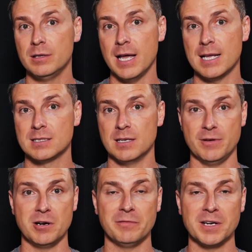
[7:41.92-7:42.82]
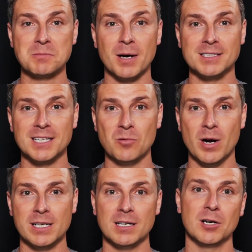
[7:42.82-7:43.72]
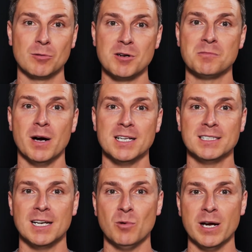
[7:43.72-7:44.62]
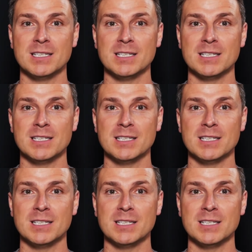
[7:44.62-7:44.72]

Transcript: That's a very fixed mindset way, a growth mindset way.